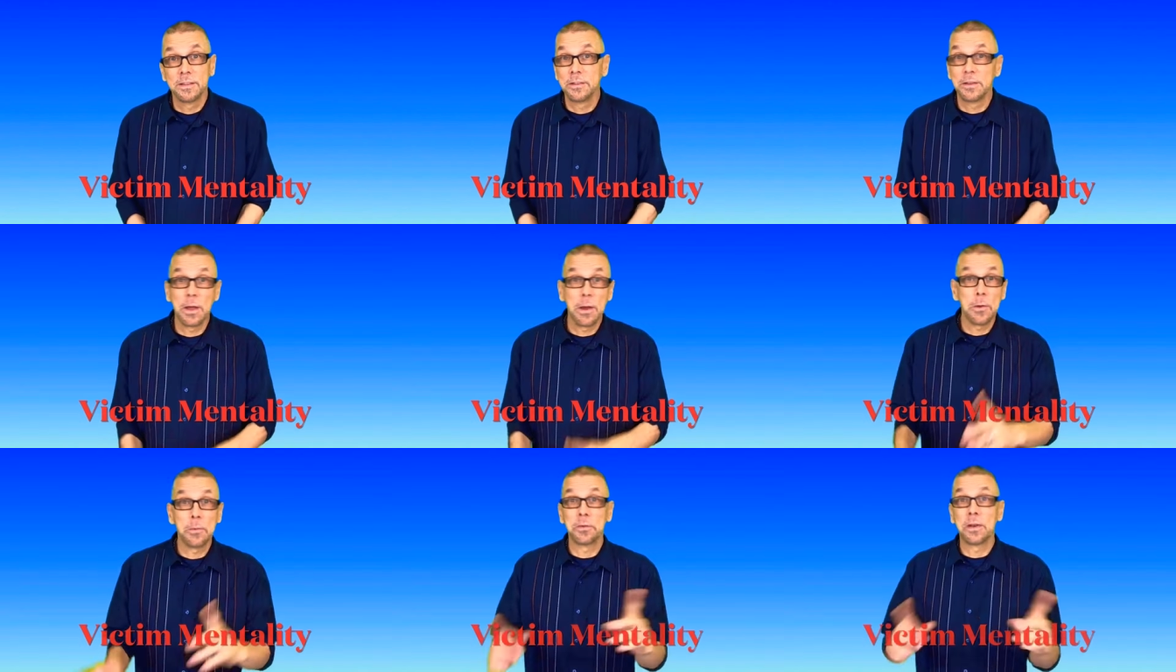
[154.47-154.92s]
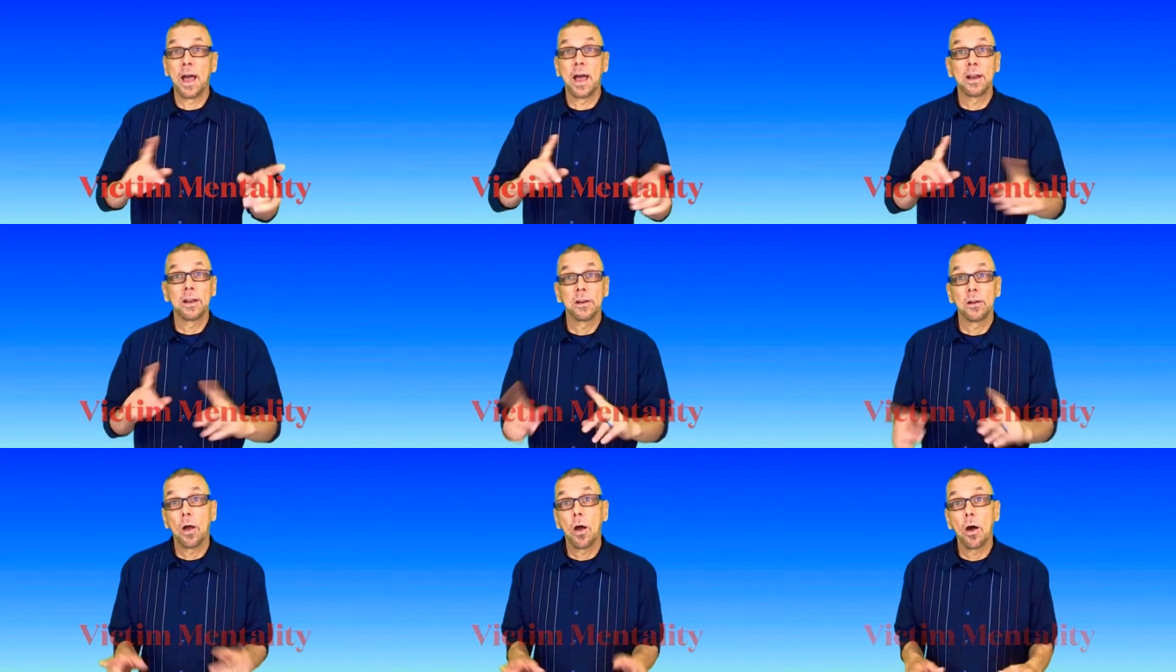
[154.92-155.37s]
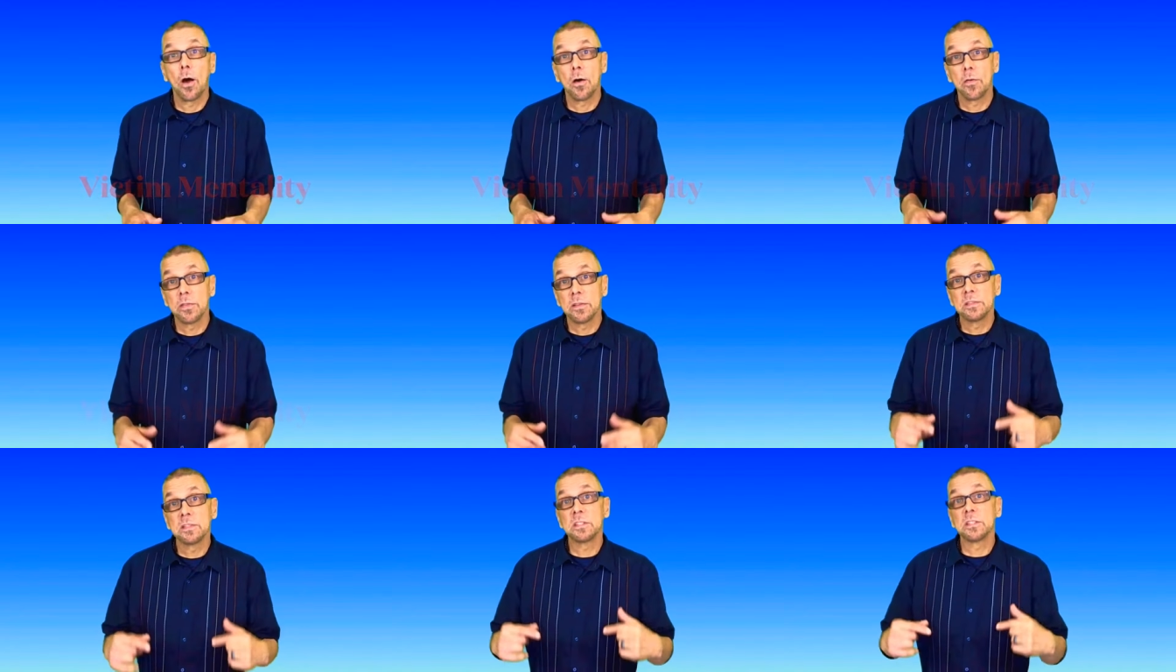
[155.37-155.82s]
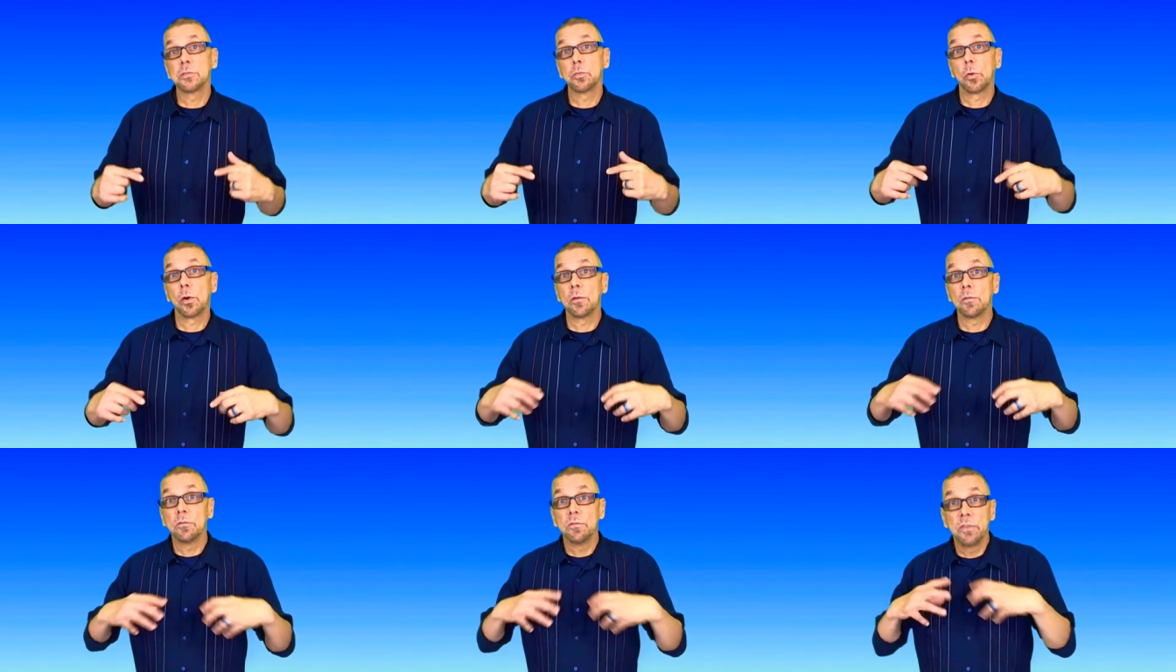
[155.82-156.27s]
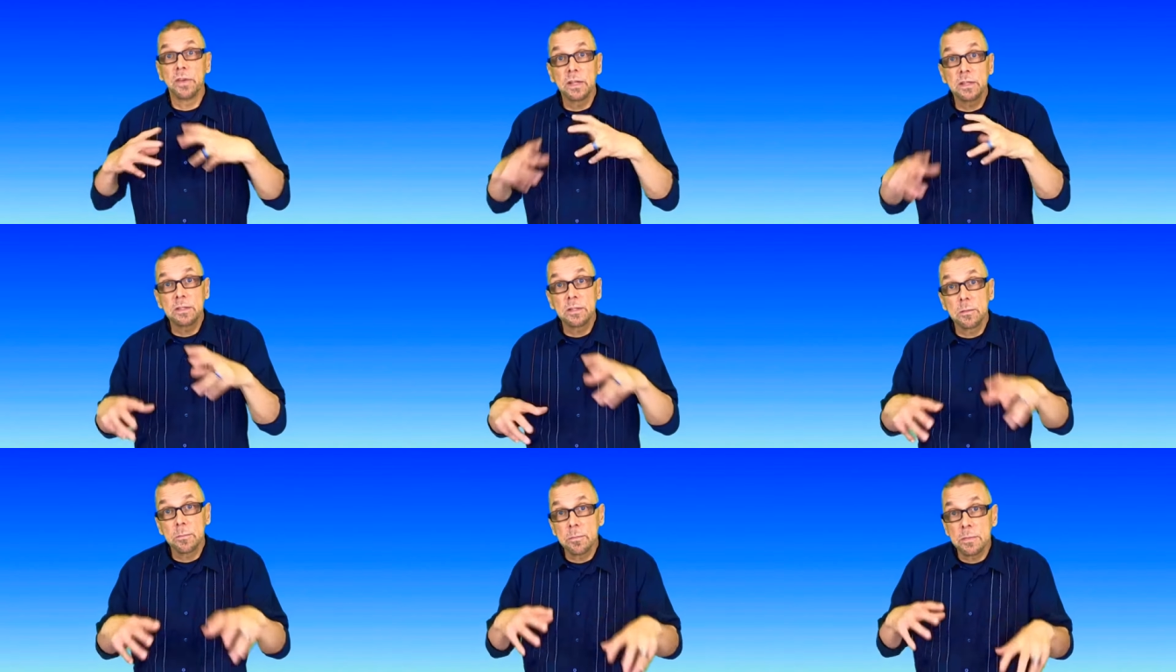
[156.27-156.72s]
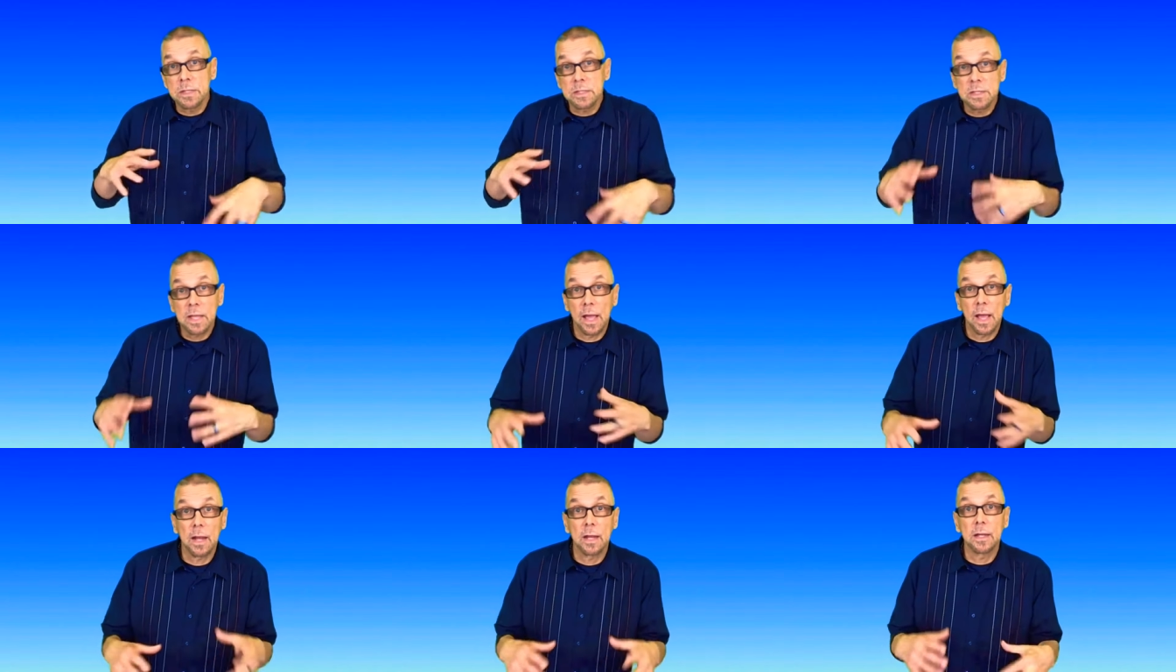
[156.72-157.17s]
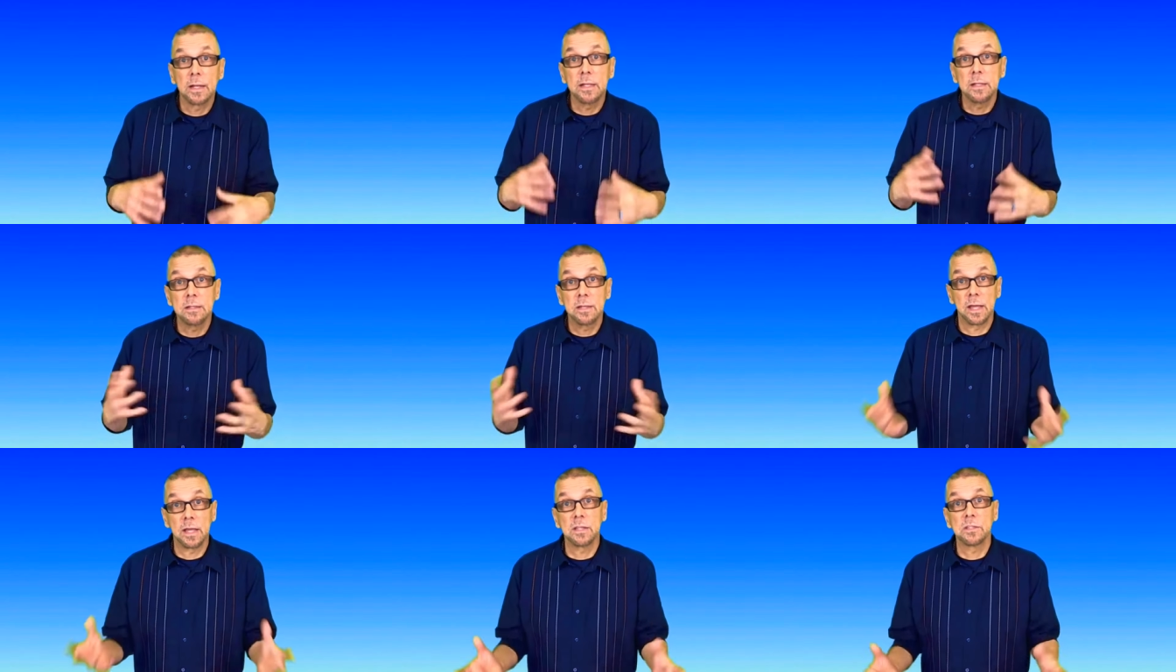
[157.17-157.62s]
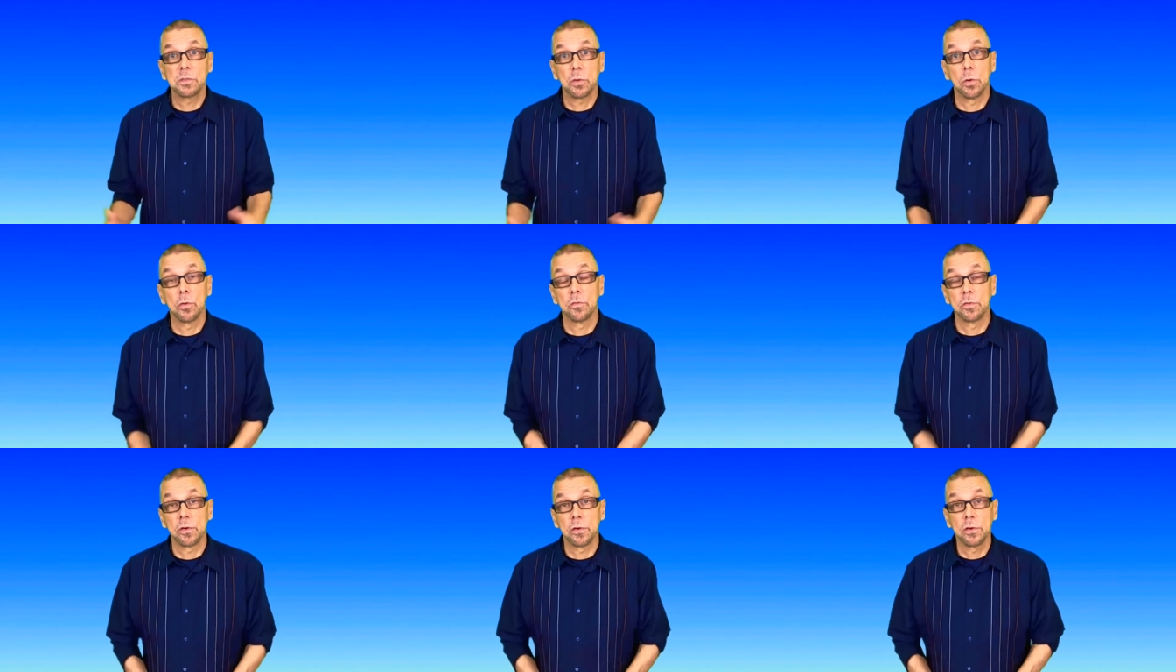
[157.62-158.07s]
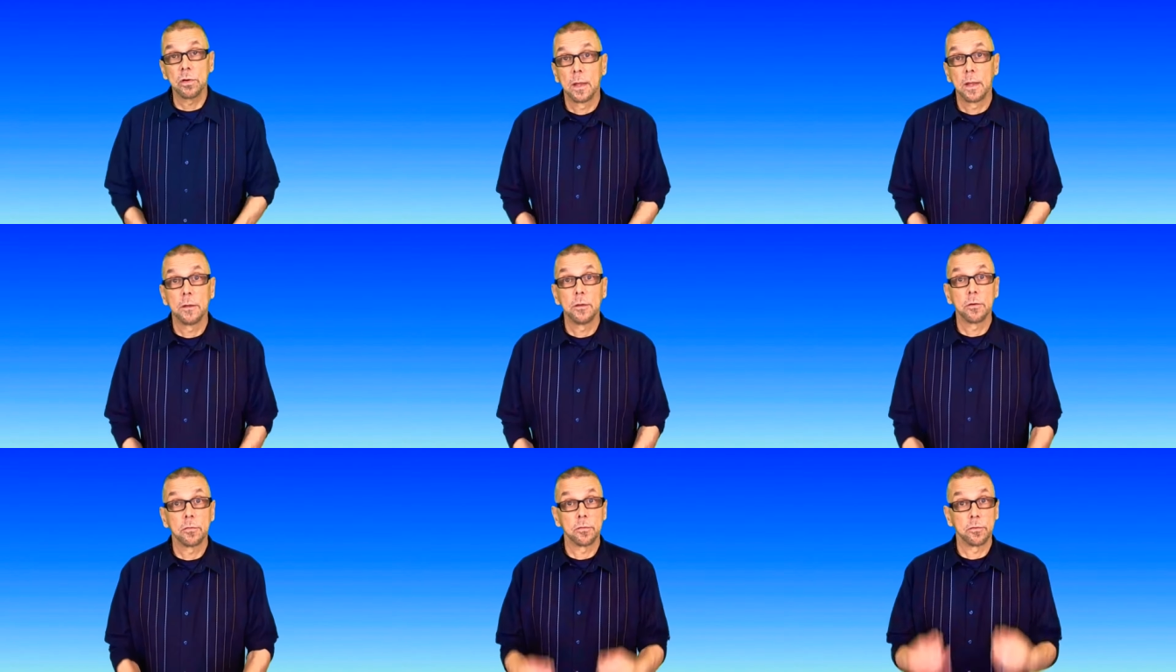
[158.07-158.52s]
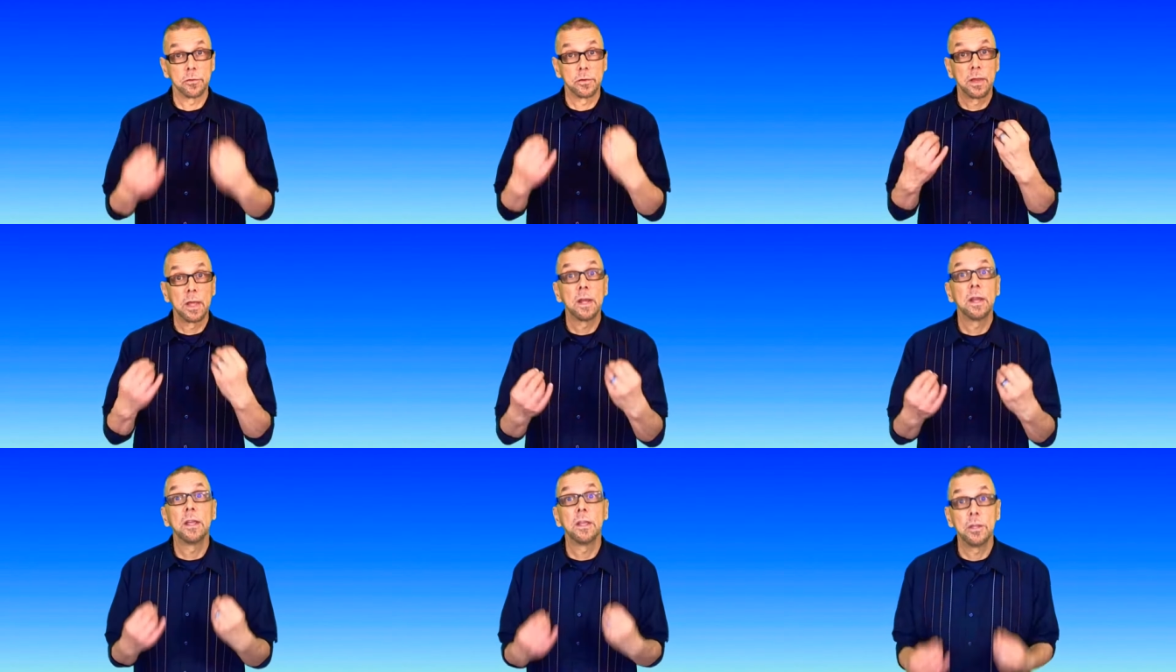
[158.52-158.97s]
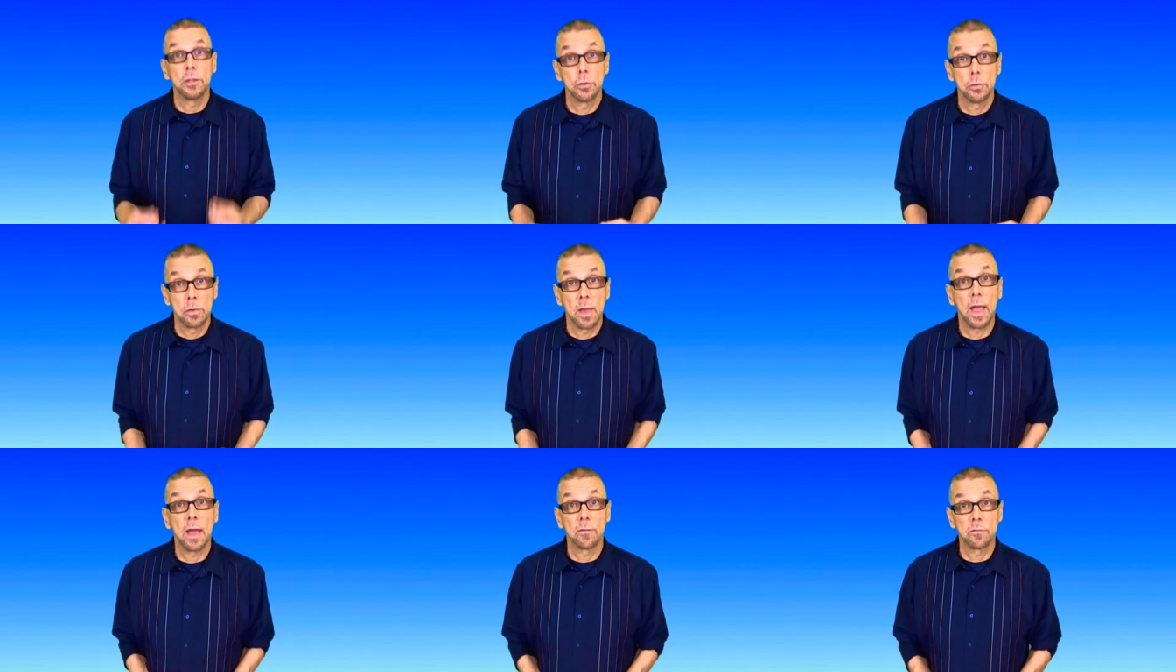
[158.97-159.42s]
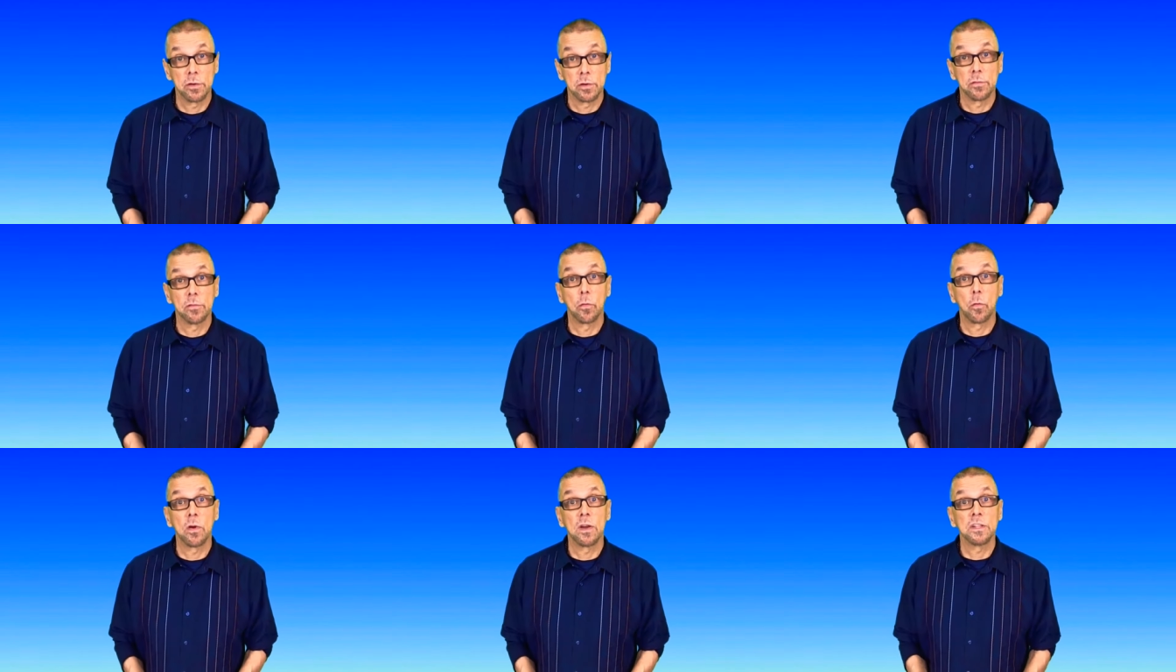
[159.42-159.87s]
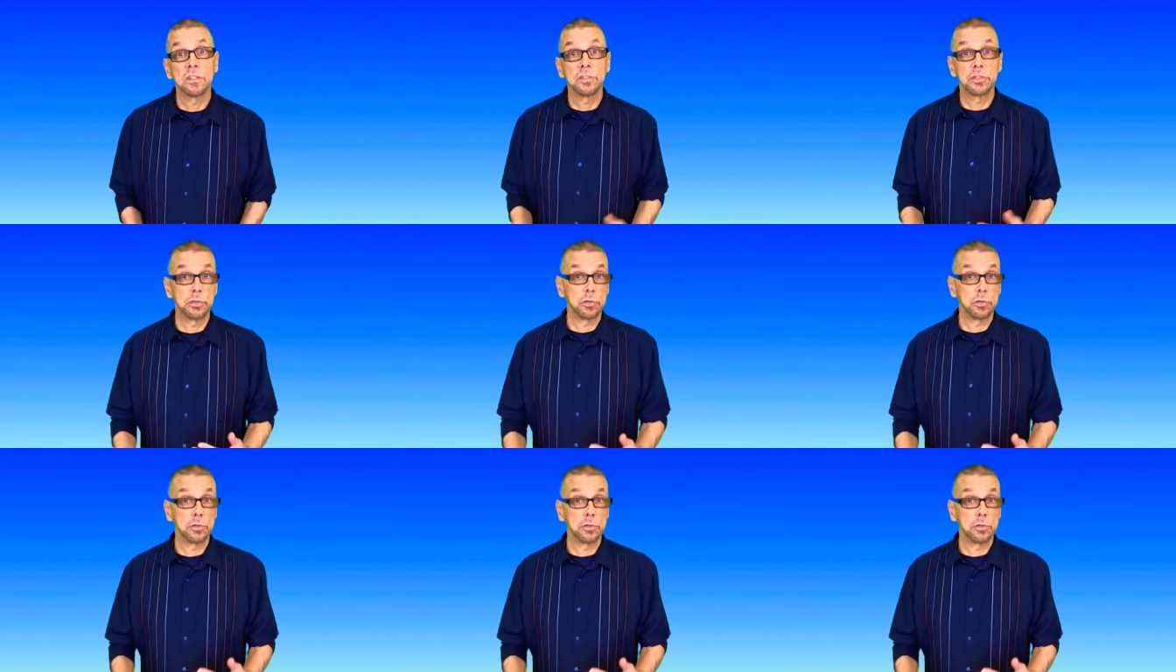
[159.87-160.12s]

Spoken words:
No, not at all. This is where victim mentality takes over and you're forgetting you have your voice.